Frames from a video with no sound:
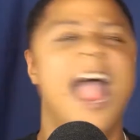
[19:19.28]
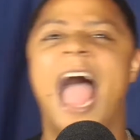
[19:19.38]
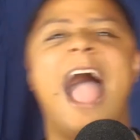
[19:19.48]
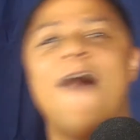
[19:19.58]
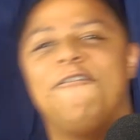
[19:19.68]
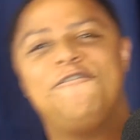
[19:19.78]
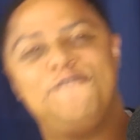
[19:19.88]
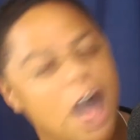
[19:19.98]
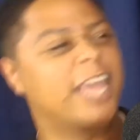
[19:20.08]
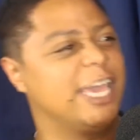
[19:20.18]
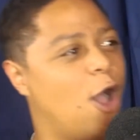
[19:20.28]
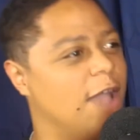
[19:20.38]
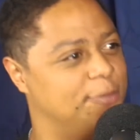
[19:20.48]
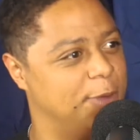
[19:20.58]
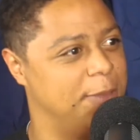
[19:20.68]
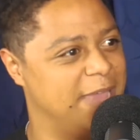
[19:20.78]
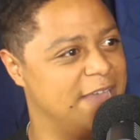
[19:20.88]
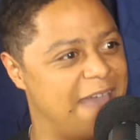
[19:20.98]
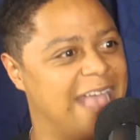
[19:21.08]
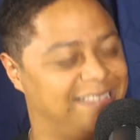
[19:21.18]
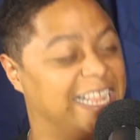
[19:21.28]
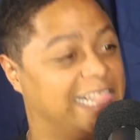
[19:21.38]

How fucking awesome would it be if I said